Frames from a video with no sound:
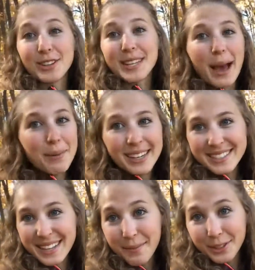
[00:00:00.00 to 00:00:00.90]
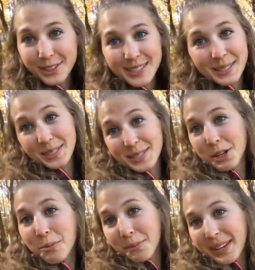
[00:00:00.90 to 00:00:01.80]
There's happiness chemicals such as
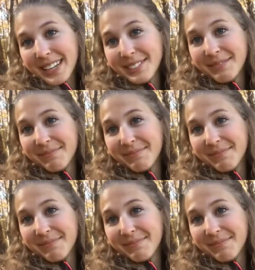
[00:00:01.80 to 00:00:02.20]
dopamine,